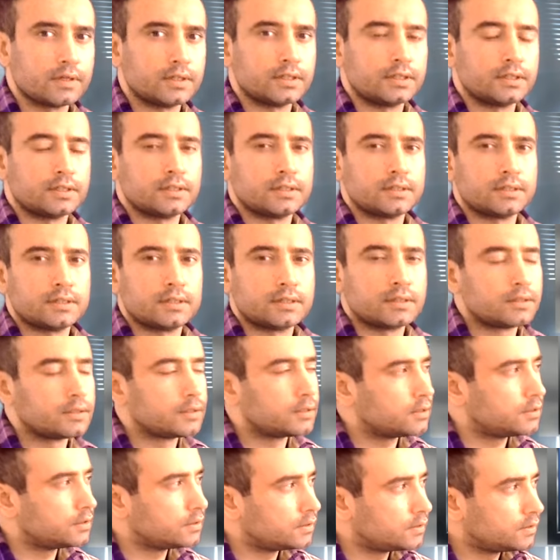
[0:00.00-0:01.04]

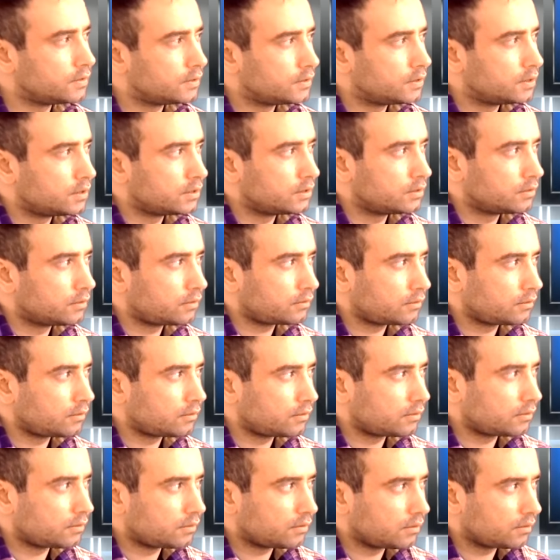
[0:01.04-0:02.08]

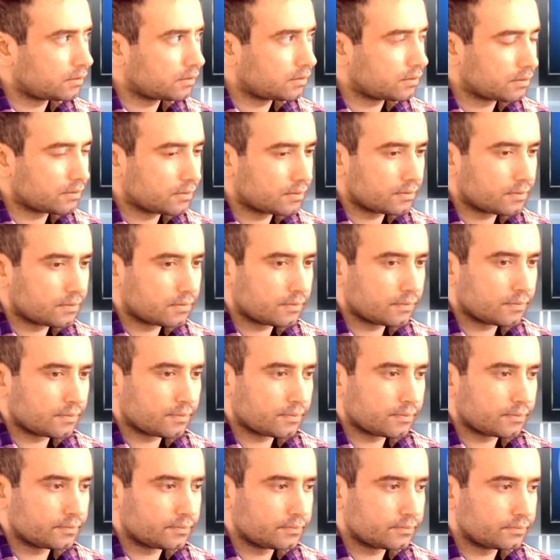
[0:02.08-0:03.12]

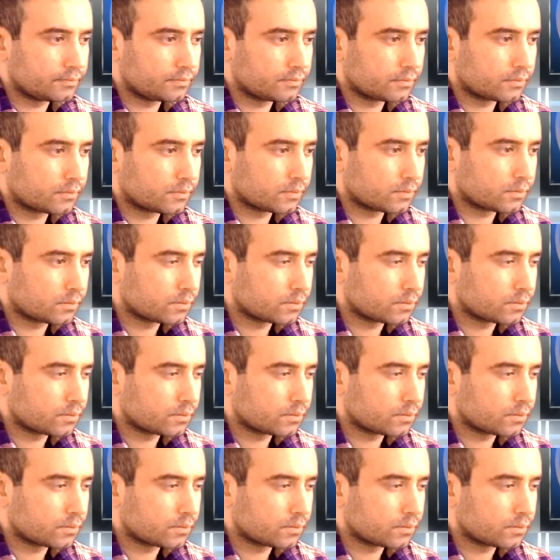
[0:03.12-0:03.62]
(silent)